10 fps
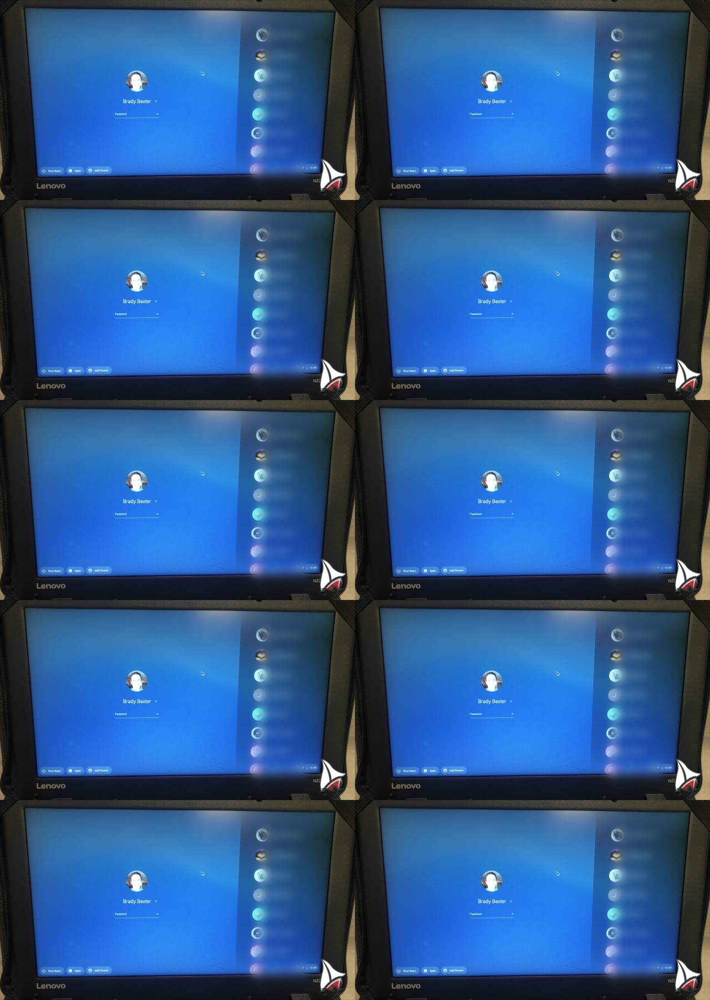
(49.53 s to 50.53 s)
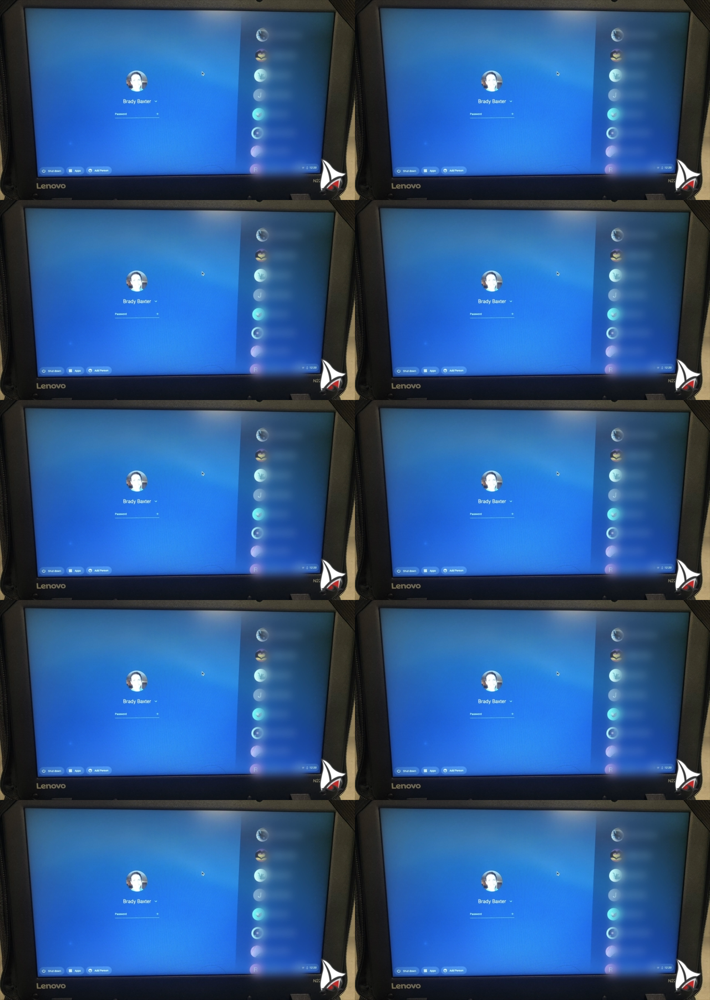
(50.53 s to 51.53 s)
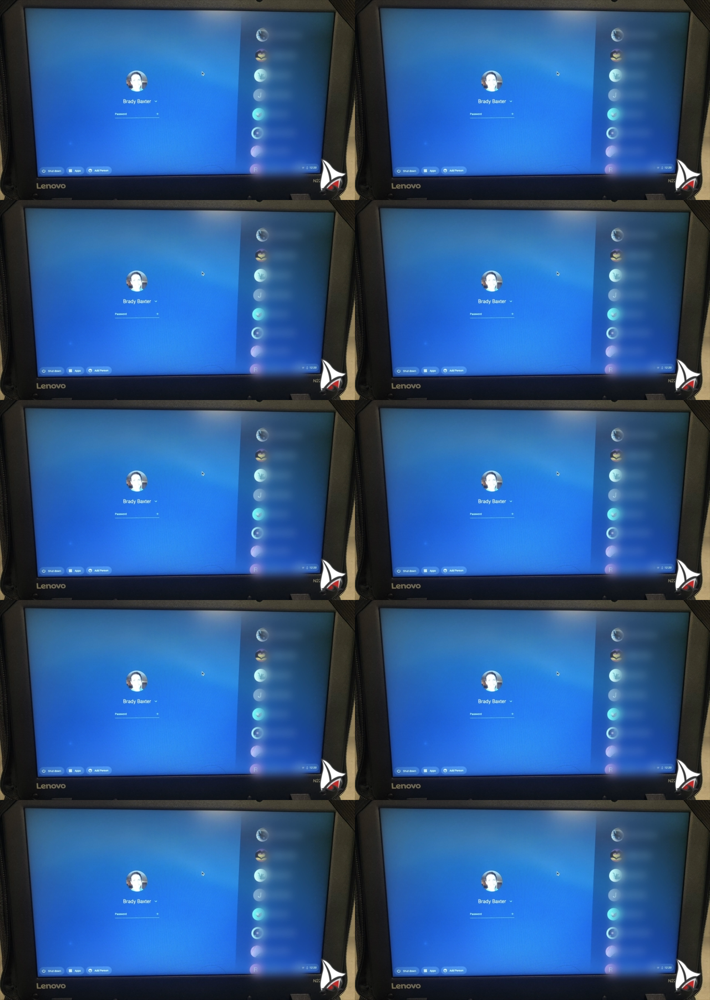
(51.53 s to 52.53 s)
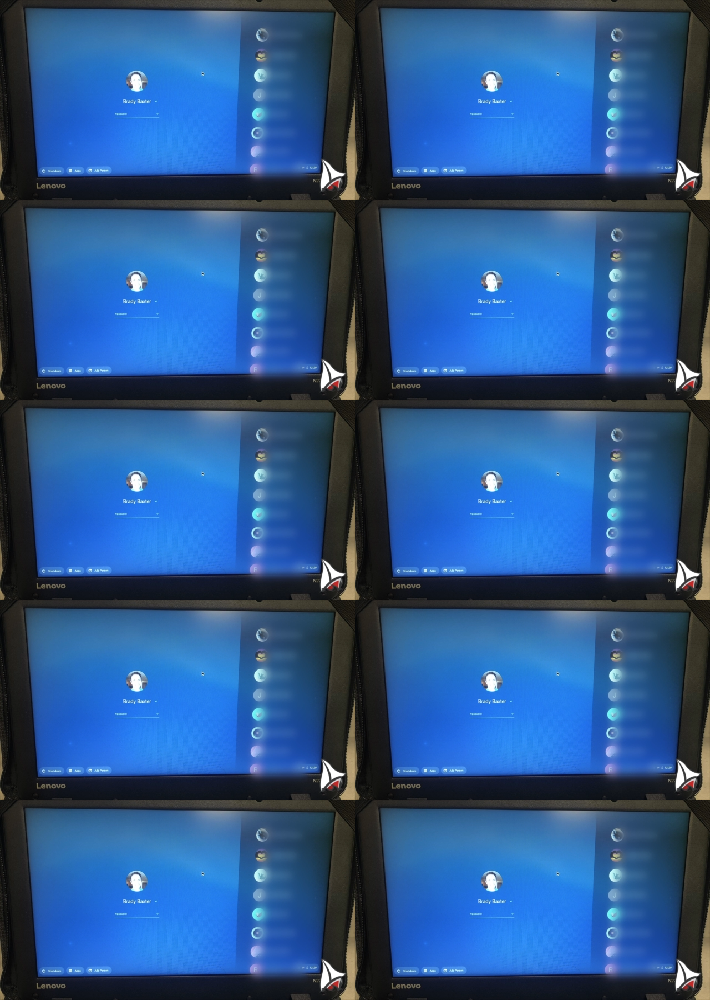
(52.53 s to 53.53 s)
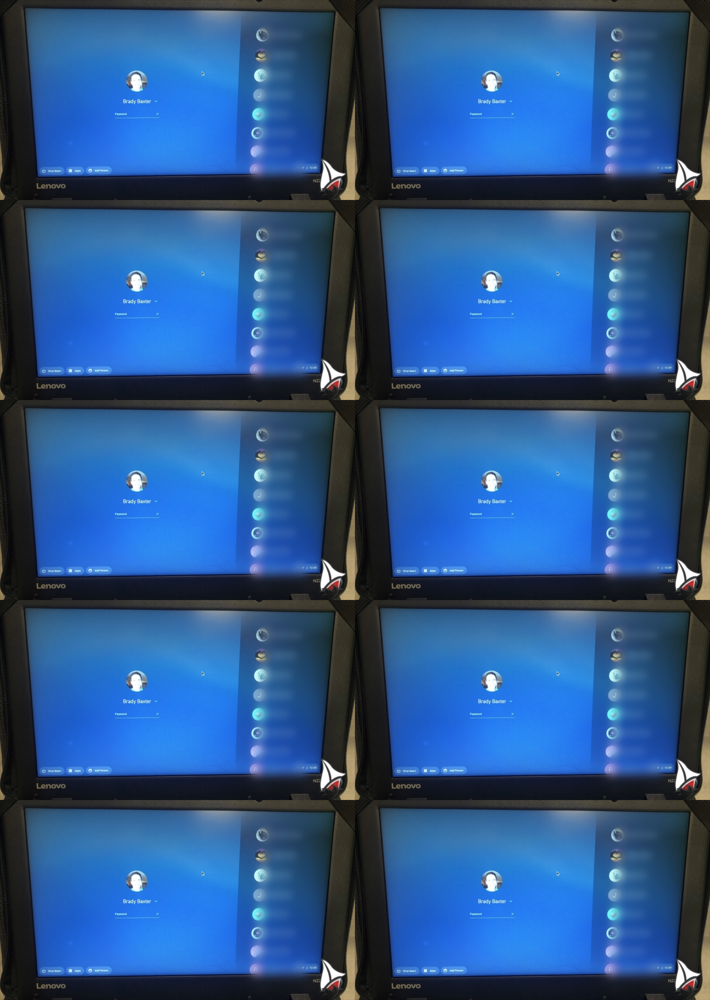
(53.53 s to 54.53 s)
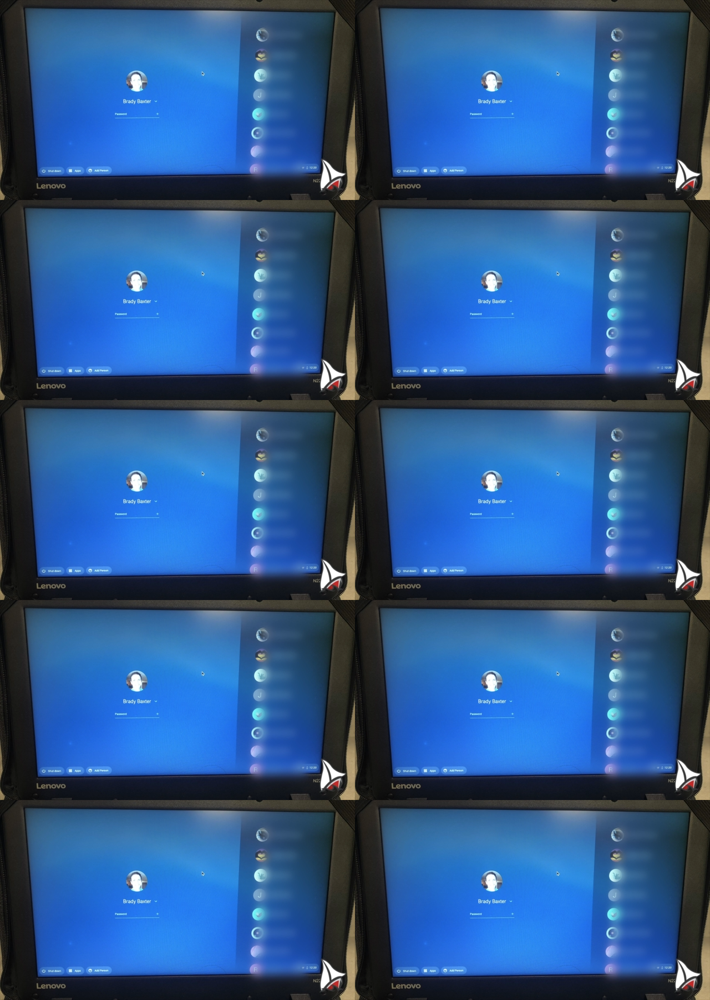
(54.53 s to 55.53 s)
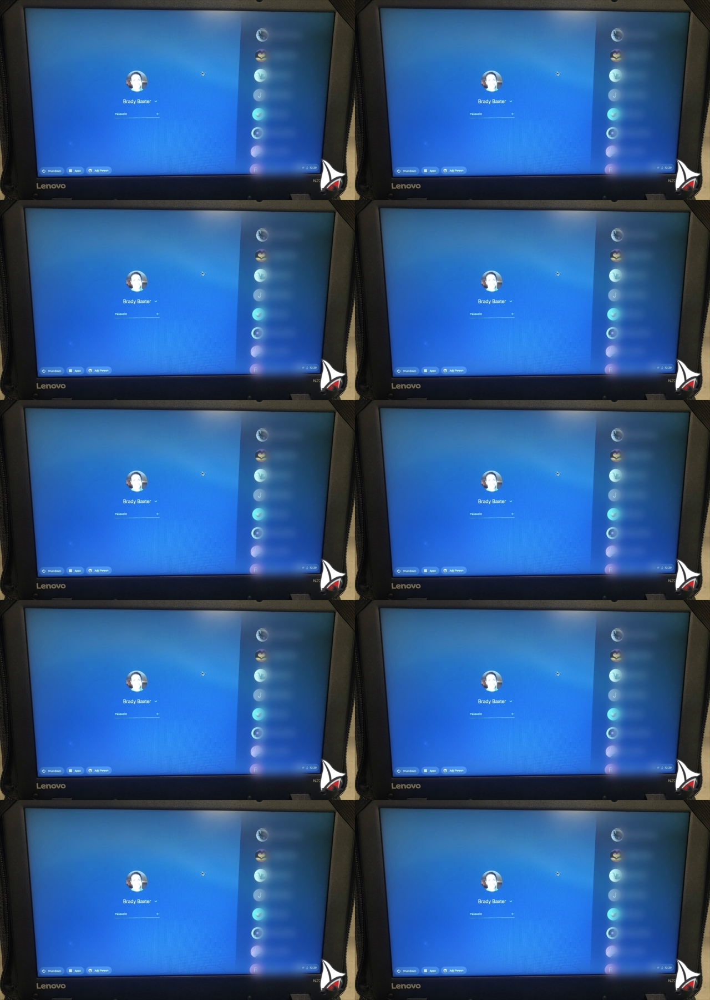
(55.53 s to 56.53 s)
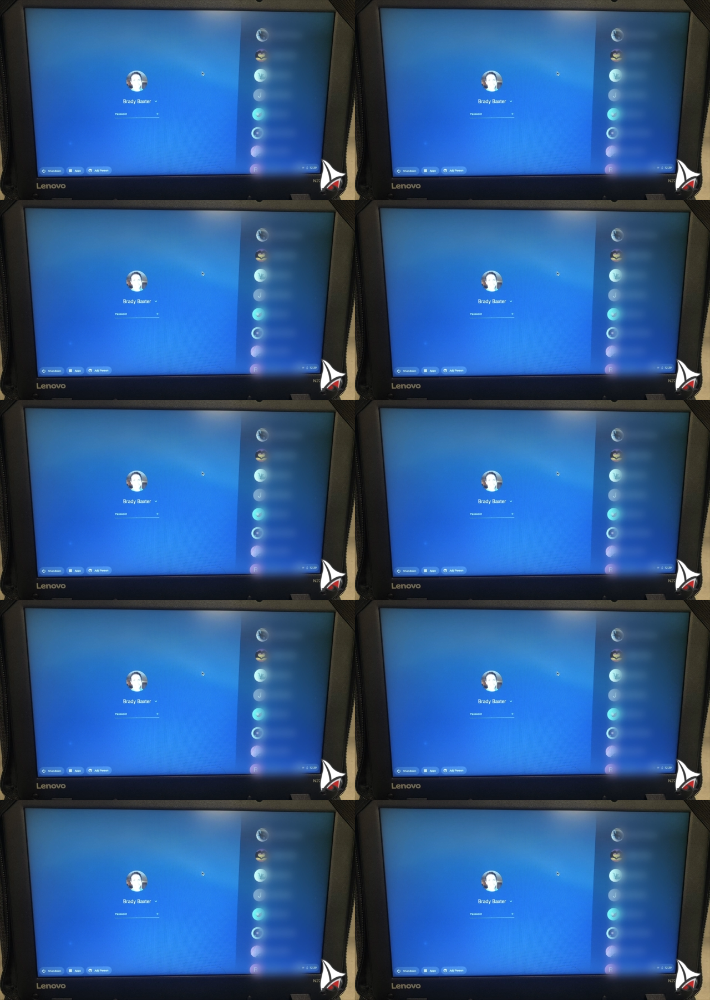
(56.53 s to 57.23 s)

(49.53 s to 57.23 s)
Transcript: [unreadable: no face in view]